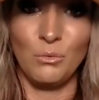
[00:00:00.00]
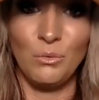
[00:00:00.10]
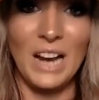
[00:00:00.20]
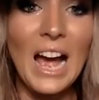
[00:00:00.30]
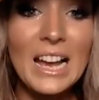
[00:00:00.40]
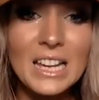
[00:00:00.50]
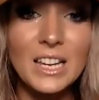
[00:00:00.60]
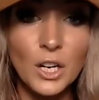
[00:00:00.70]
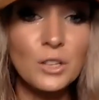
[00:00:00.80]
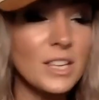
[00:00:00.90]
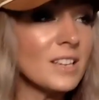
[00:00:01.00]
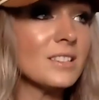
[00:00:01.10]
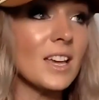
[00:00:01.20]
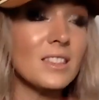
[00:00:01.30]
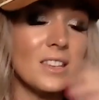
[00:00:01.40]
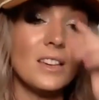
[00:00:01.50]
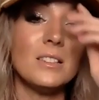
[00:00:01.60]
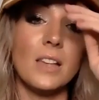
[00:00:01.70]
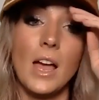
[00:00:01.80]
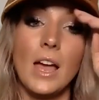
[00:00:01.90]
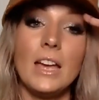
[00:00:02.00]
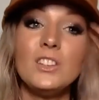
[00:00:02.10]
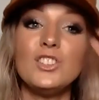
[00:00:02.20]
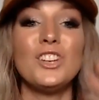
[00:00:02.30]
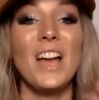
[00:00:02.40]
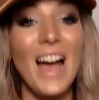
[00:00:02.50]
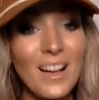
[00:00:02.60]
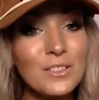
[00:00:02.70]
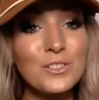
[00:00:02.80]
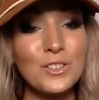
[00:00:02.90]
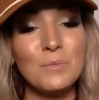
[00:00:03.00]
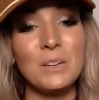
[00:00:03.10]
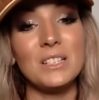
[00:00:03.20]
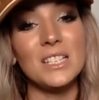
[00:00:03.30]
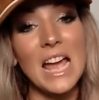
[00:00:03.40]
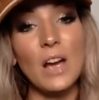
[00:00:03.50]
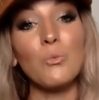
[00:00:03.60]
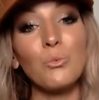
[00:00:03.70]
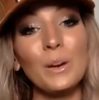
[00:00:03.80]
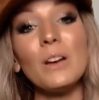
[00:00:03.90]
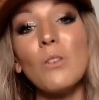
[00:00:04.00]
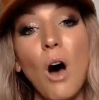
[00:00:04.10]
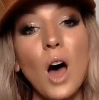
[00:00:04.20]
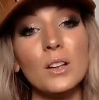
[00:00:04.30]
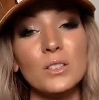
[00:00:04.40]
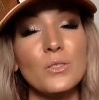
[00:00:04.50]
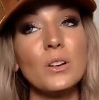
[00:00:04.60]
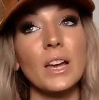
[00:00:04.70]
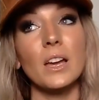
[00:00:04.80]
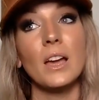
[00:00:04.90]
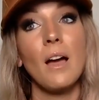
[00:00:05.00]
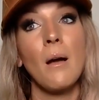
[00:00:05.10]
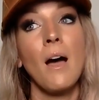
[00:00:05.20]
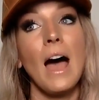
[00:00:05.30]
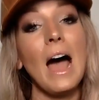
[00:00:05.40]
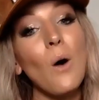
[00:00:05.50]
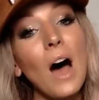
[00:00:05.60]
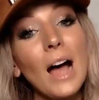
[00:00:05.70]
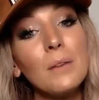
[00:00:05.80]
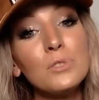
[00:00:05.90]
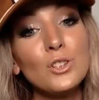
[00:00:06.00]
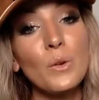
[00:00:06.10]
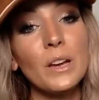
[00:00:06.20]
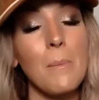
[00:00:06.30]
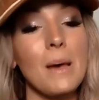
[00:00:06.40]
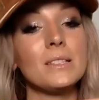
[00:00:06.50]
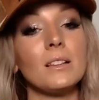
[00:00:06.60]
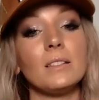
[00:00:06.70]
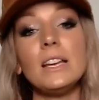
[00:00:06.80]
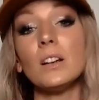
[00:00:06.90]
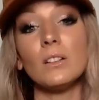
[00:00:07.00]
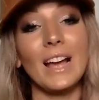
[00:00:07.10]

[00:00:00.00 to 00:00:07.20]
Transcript: When I hear things like this, it challenges me to take a real honest look at how I'm showing up as a leader.